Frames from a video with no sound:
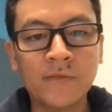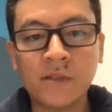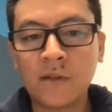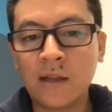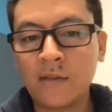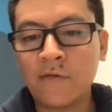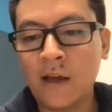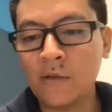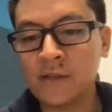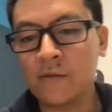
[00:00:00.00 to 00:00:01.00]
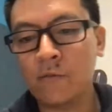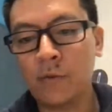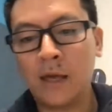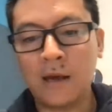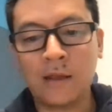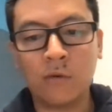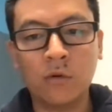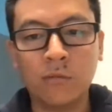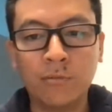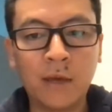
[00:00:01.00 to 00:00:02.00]
So that Finals MVP I think
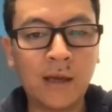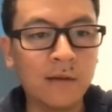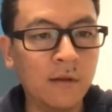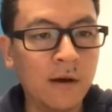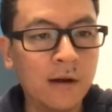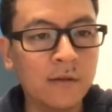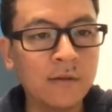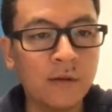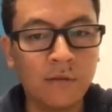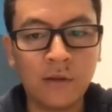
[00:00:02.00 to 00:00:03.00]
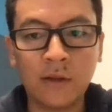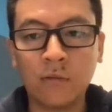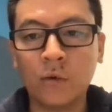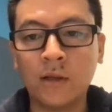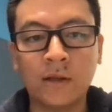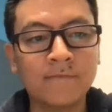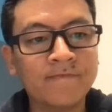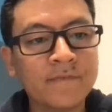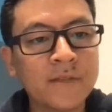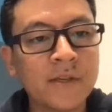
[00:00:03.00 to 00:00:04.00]
will mean a lot if you can win it.
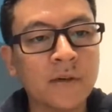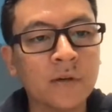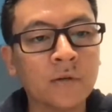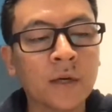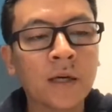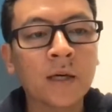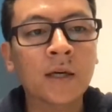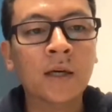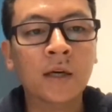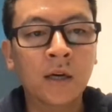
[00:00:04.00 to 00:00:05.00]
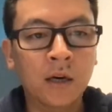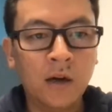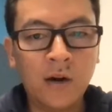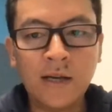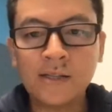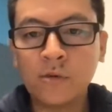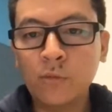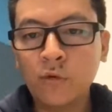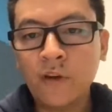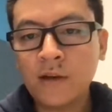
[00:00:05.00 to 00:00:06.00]
So all right, so
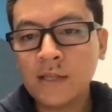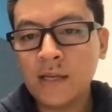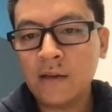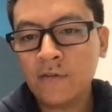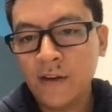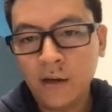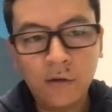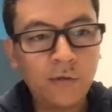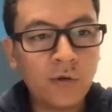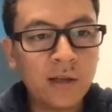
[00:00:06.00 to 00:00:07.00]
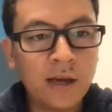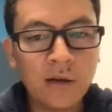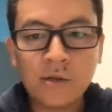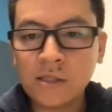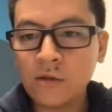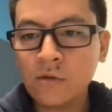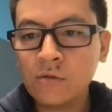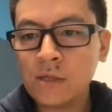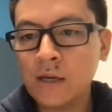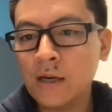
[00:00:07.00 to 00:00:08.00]
moving on to NFL 49ers
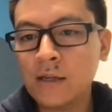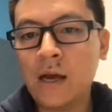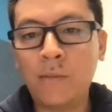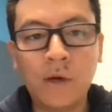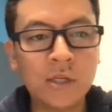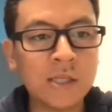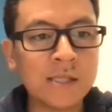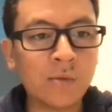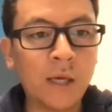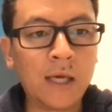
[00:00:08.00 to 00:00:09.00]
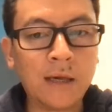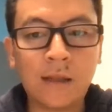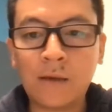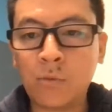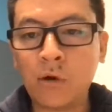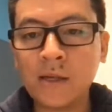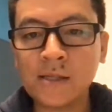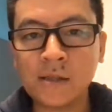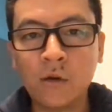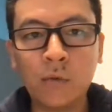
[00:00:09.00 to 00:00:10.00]
news. Not much this week. I think a pretty
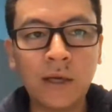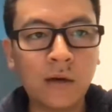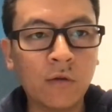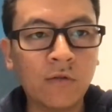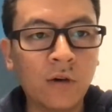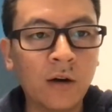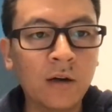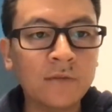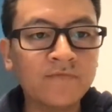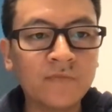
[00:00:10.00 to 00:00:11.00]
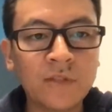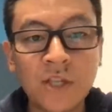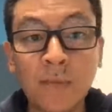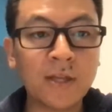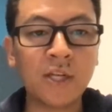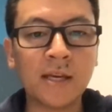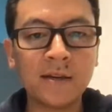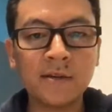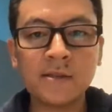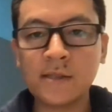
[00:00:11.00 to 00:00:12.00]
slow week overall. Jimmy
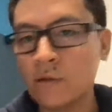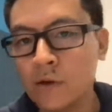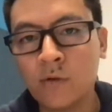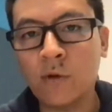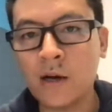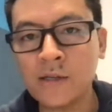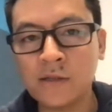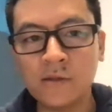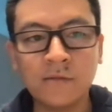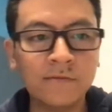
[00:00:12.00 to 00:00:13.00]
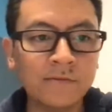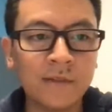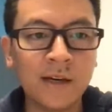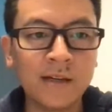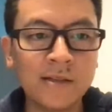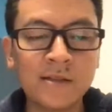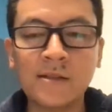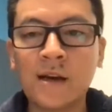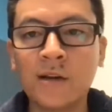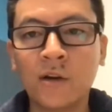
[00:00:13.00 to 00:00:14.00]
G still on the roster.
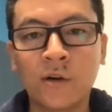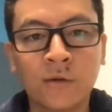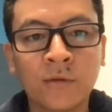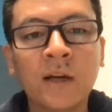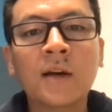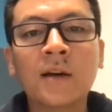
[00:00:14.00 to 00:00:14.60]
Yes, I know.